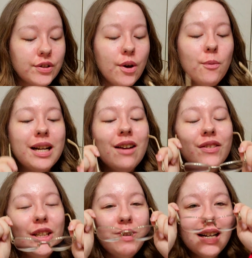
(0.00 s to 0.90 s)
So
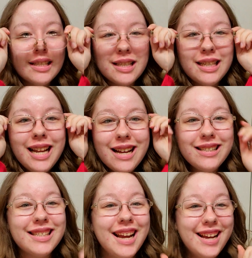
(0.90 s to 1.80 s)
whatever you guys see
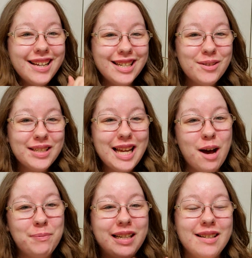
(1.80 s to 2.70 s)
next is what's
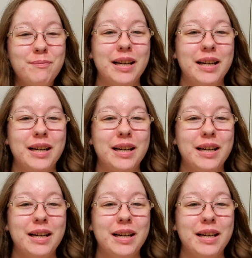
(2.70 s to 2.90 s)
happening,